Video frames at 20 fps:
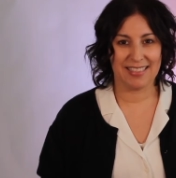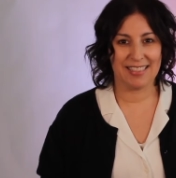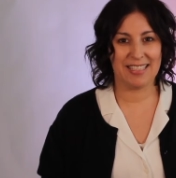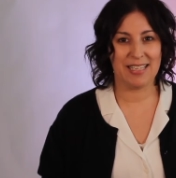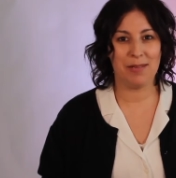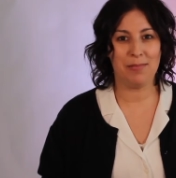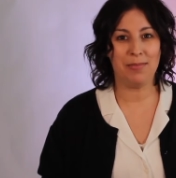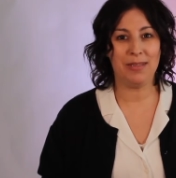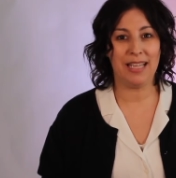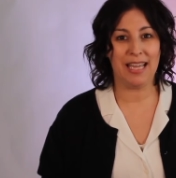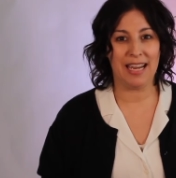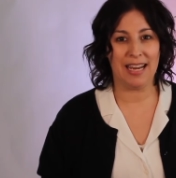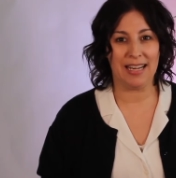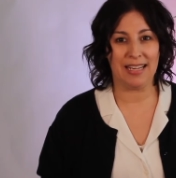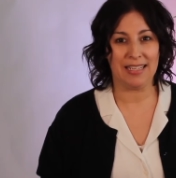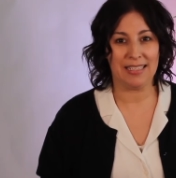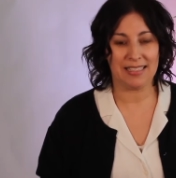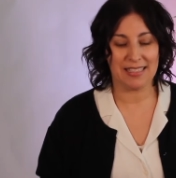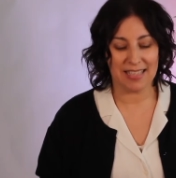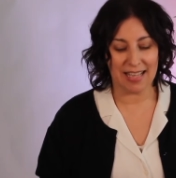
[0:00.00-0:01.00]
Tim
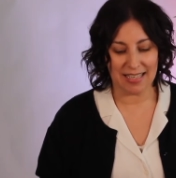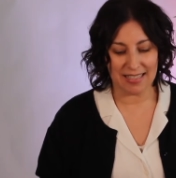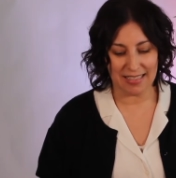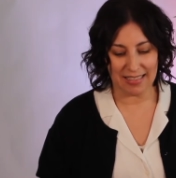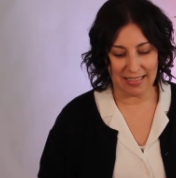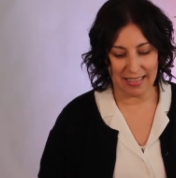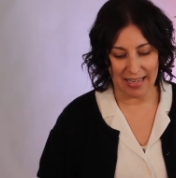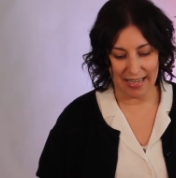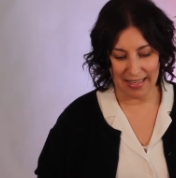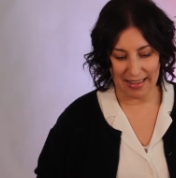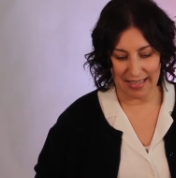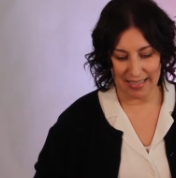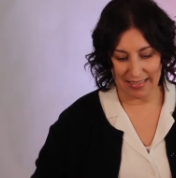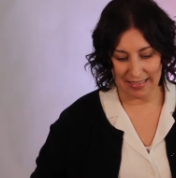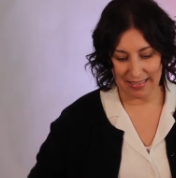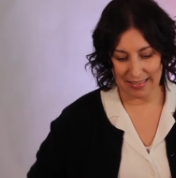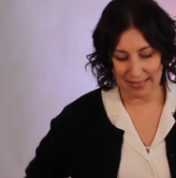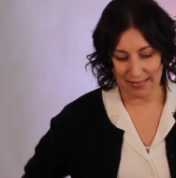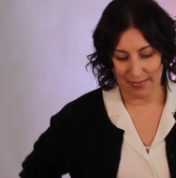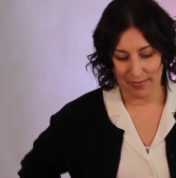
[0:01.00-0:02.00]
Lane says it like this
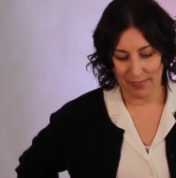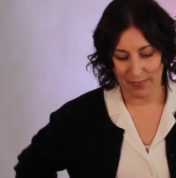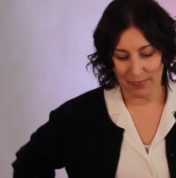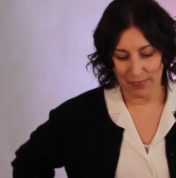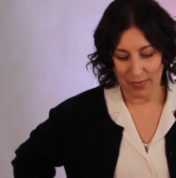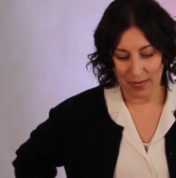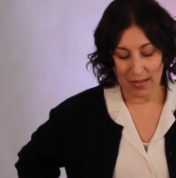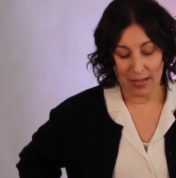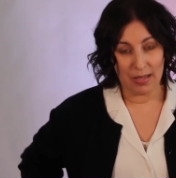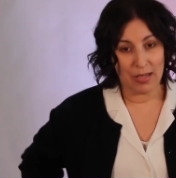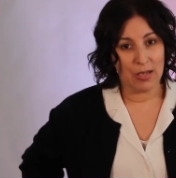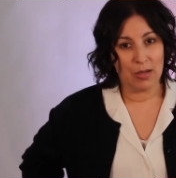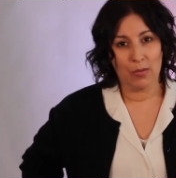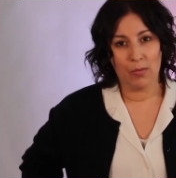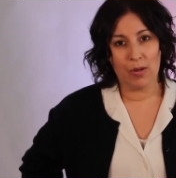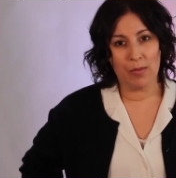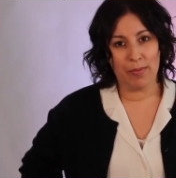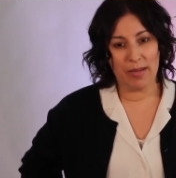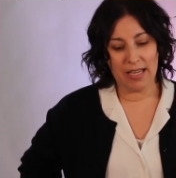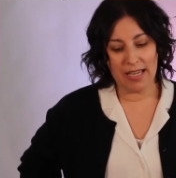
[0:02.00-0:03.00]

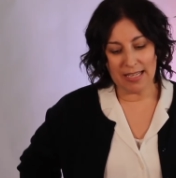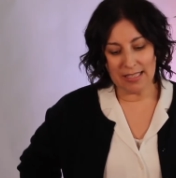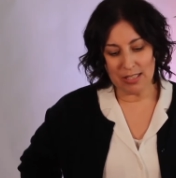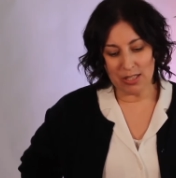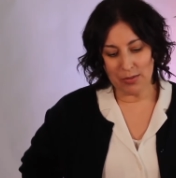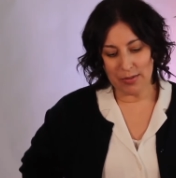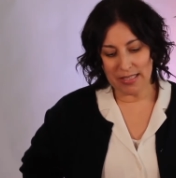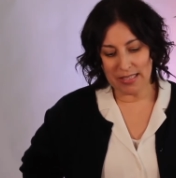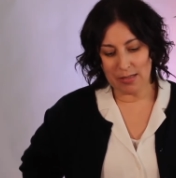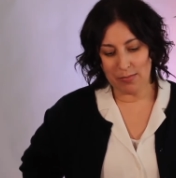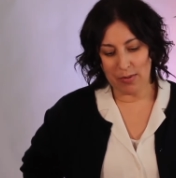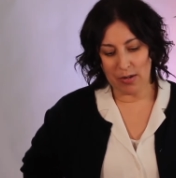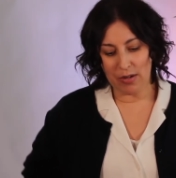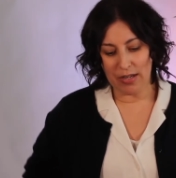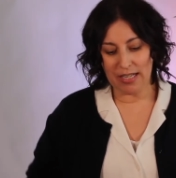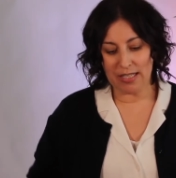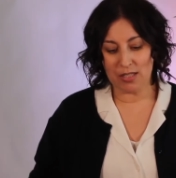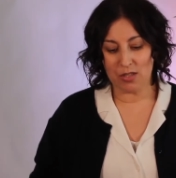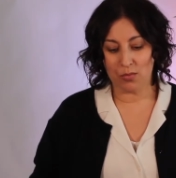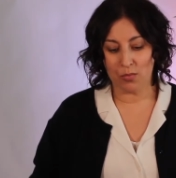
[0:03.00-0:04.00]
We begin to
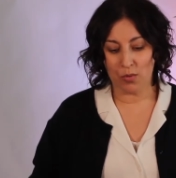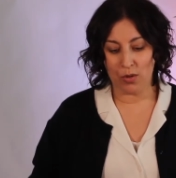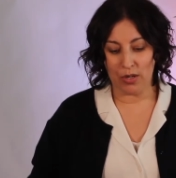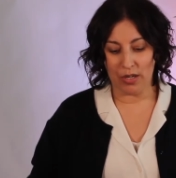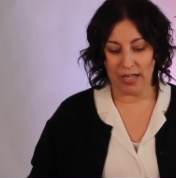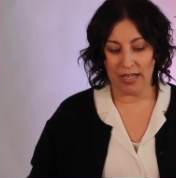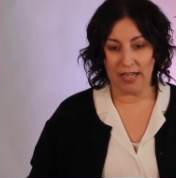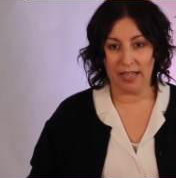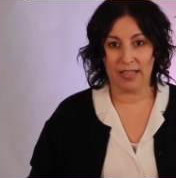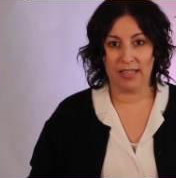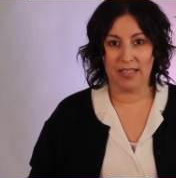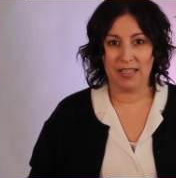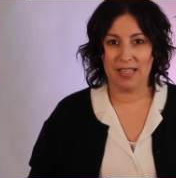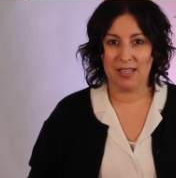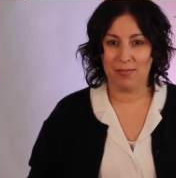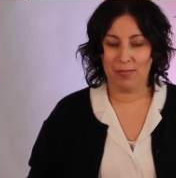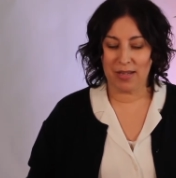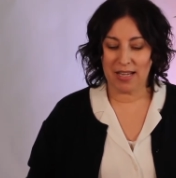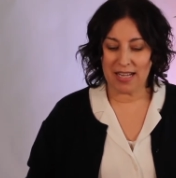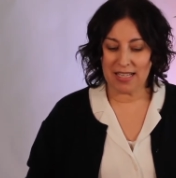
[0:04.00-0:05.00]
experience worry
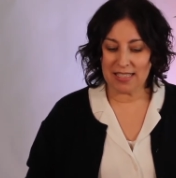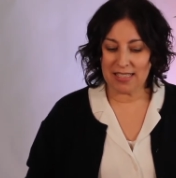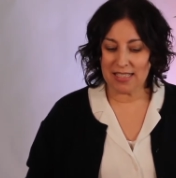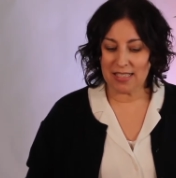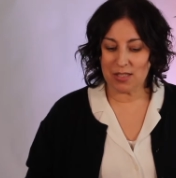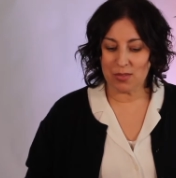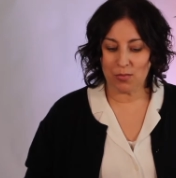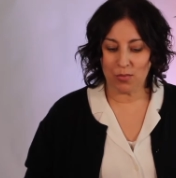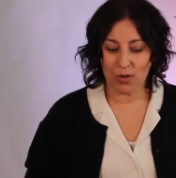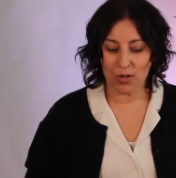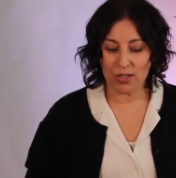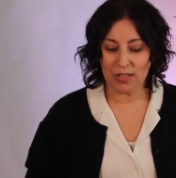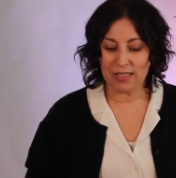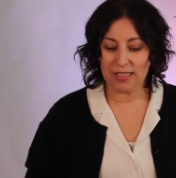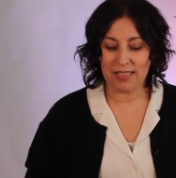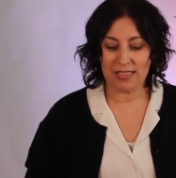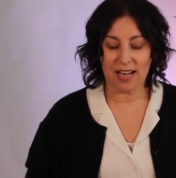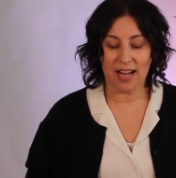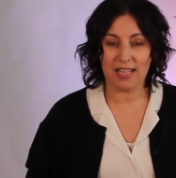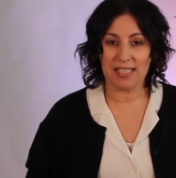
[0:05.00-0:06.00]
because this world
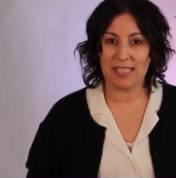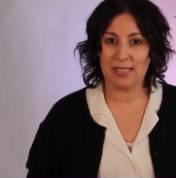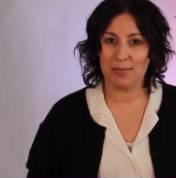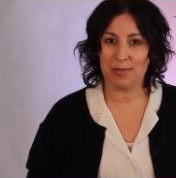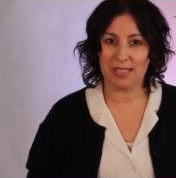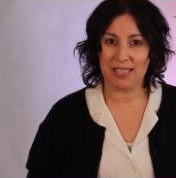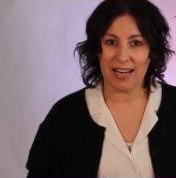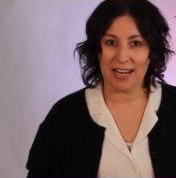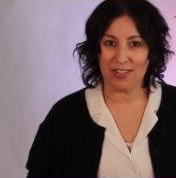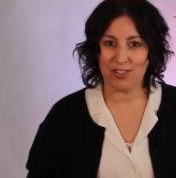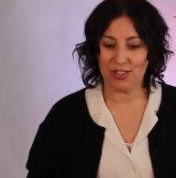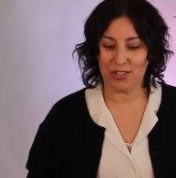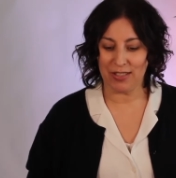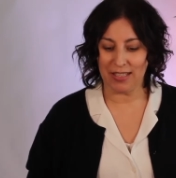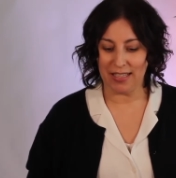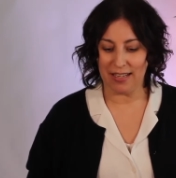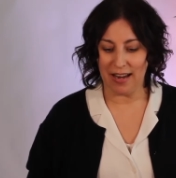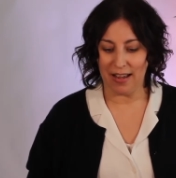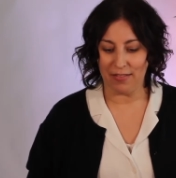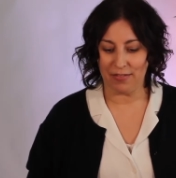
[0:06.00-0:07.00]
is not substantial
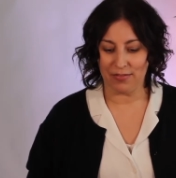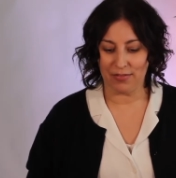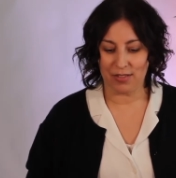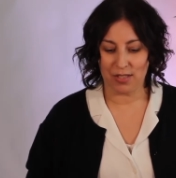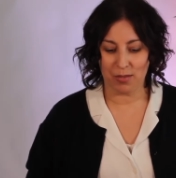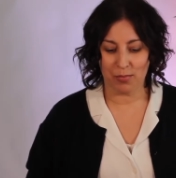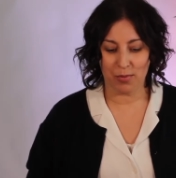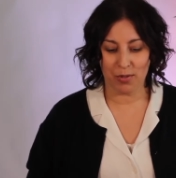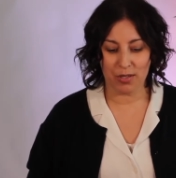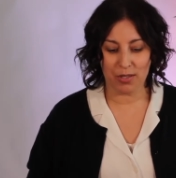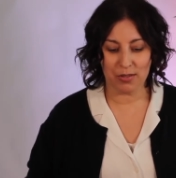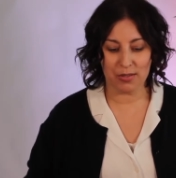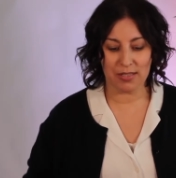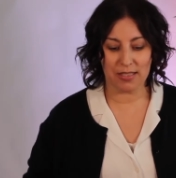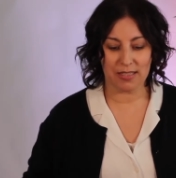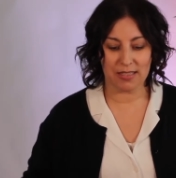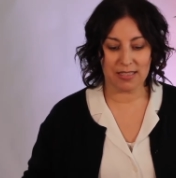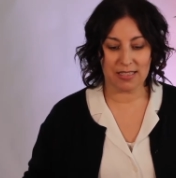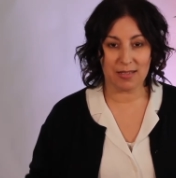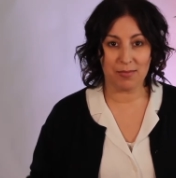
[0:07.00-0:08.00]
enough to produce
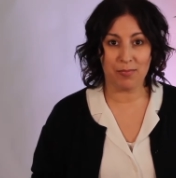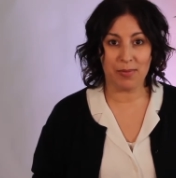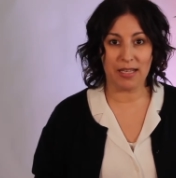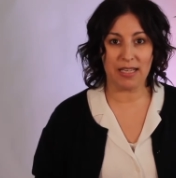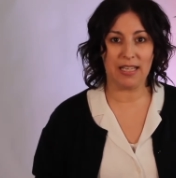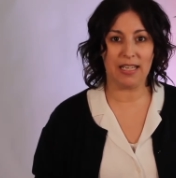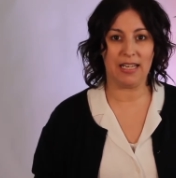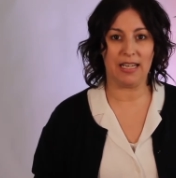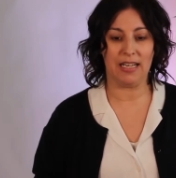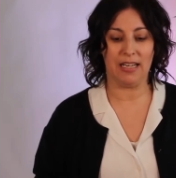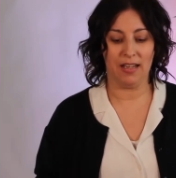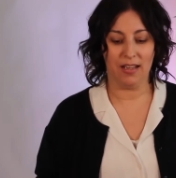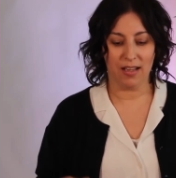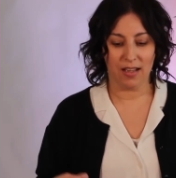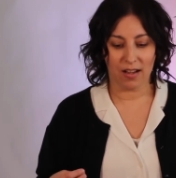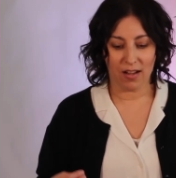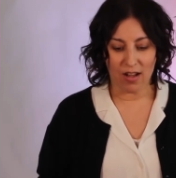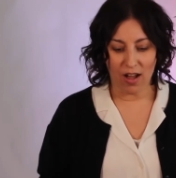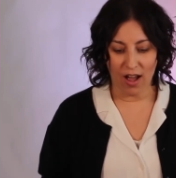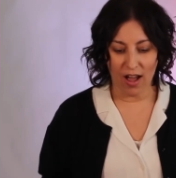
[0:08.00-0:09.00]
stability,
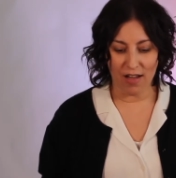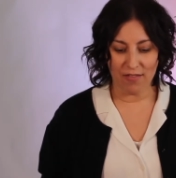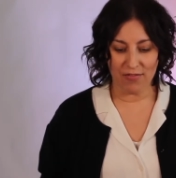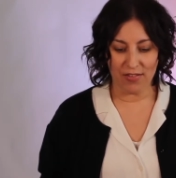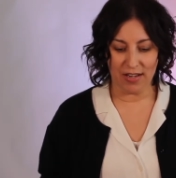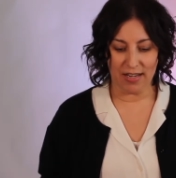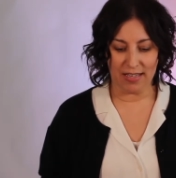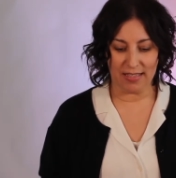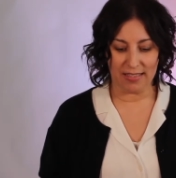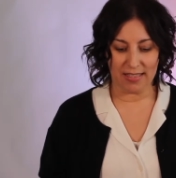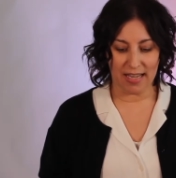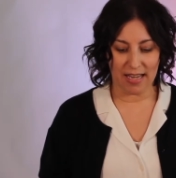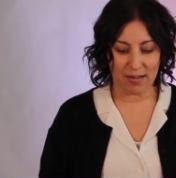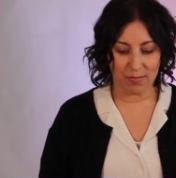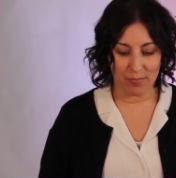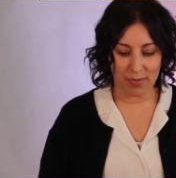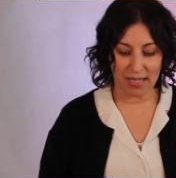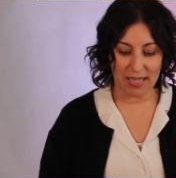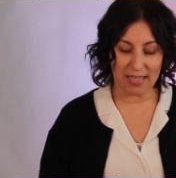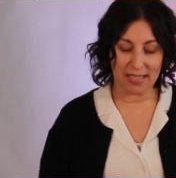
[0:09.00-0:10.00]
confidence,
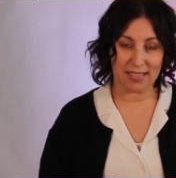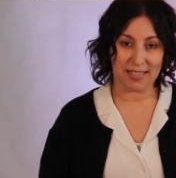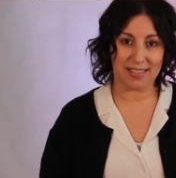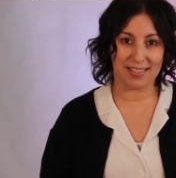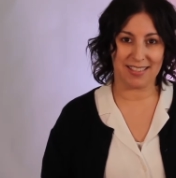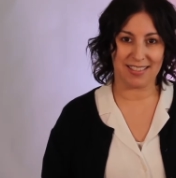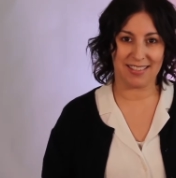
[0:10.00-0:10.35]
and peace.